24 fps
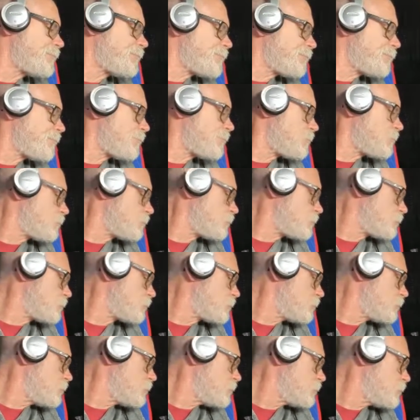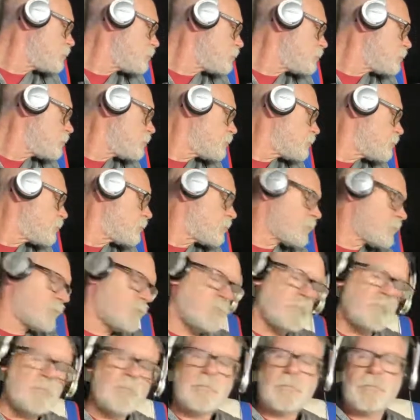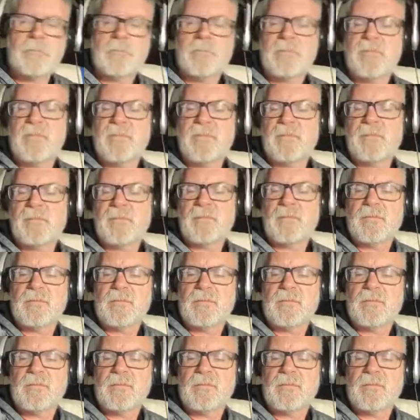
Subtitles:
Yeah, it seems it's a good thing you're doing there.